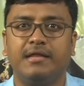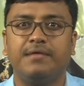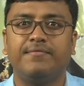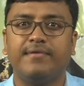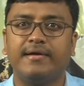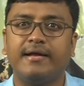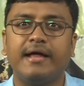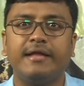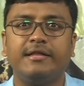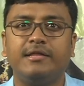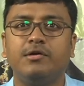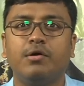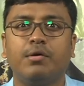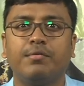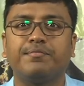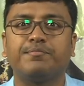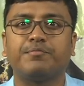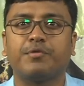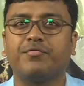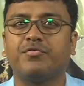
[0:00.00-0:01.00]
in a
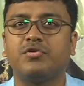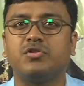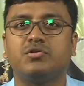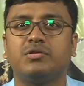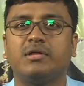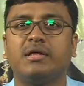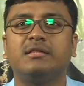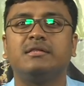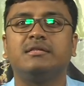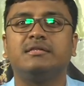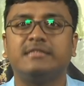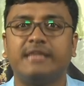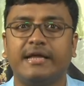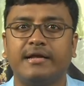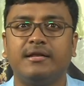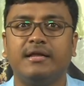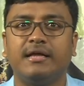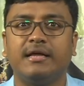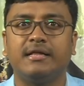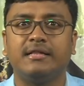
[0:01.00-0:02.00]
variety of professional,
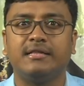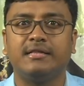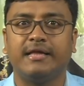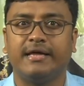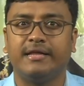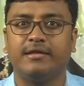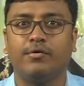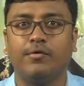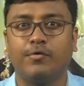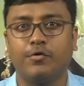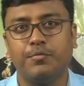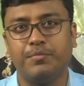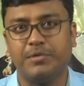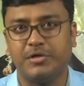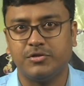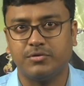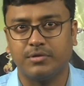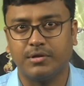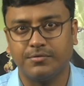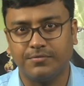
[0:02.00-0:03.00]
technical, and
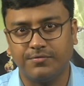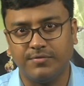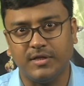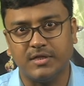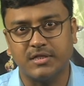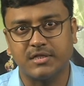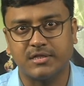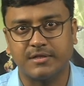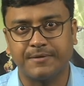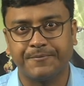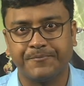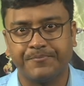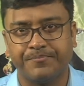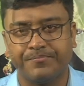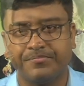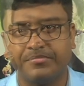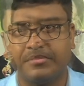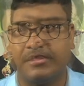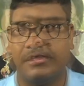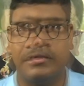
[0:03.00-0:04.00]
occupational fields.
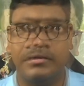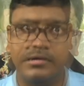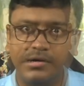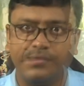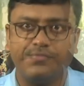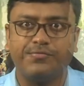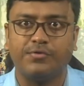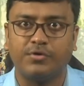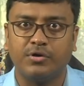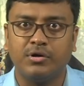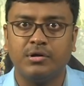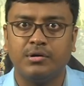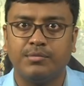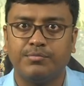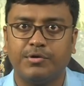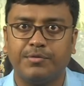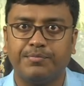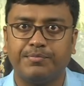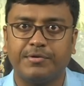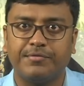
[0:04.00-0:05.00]
Therefore,
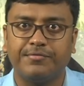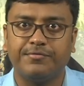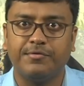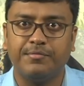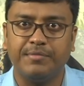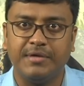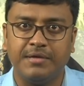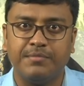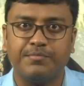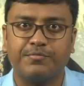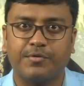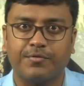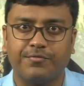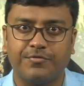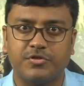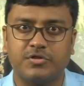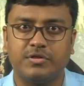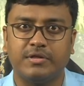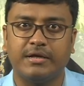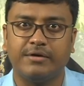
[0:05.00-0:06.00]
for performing
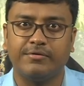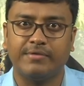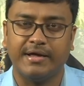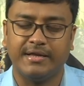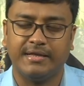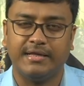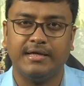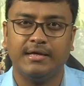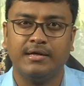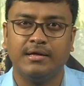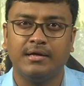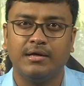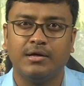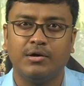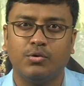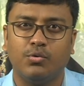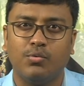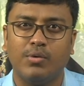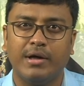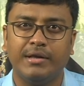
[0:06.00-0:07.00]
professional writing,
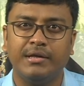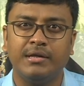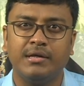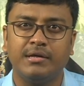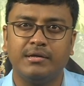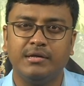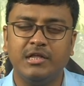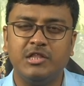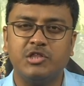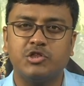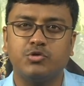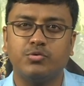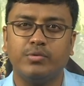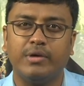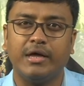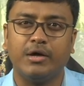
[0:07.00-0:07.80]
one needs to